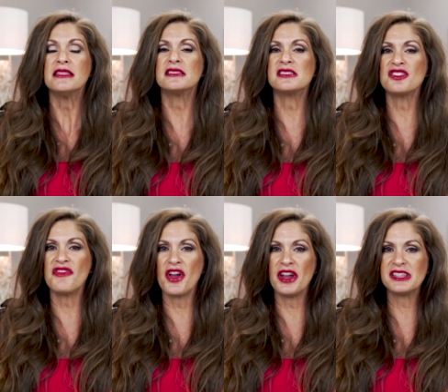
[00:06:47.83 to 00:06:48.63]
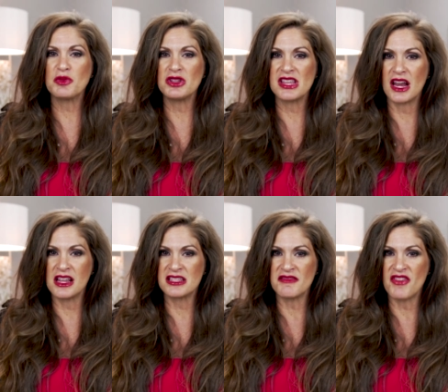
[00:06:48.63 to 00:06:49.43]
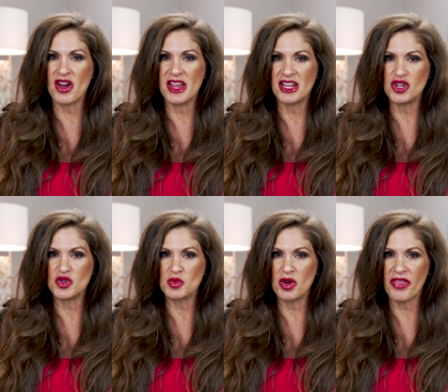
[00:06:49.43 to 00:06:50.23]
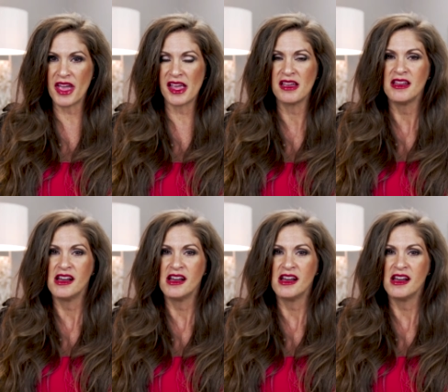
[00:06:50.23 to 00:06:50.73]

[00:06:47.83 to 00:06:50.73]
This is a very spontaneous and very unusual thing